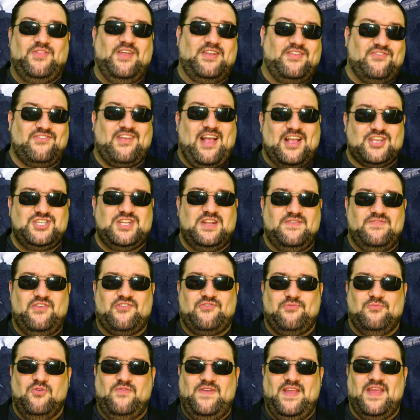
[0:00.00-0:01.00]
The discussion of
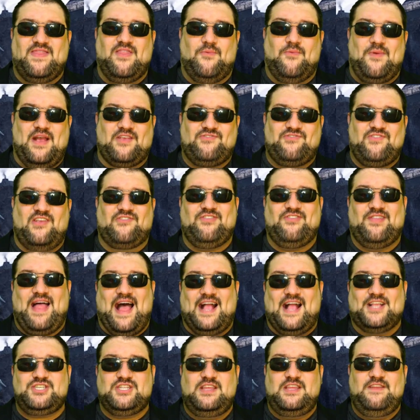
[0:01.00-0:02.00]
this movie in the West has
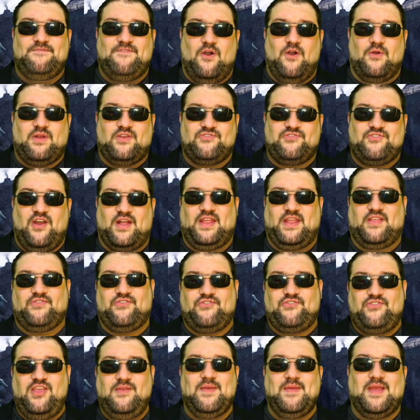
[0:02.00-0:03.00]
largely focused on its
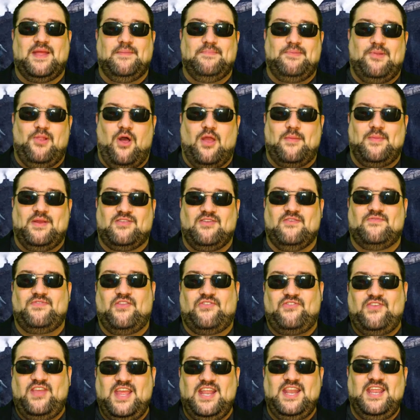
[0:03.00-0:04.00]
seeming employment of the
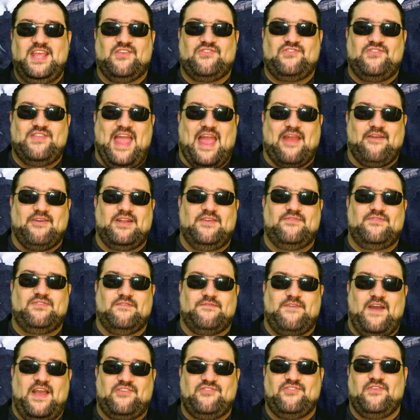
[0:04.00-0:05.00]
tedious narrative
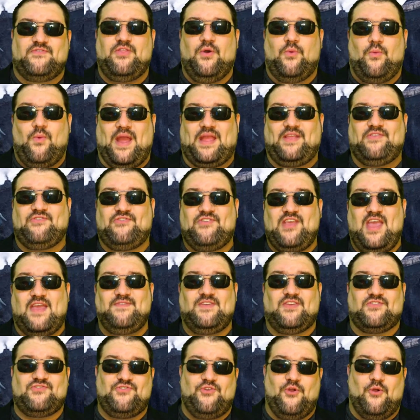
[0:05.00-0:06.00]
device of the white
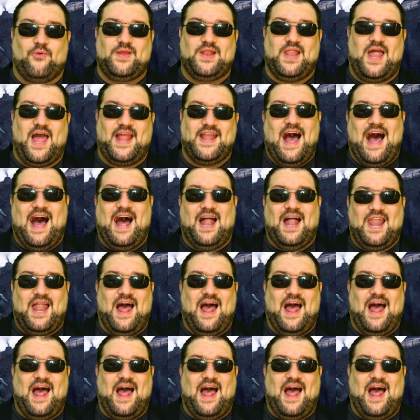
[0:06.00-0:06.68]
savior storyline, a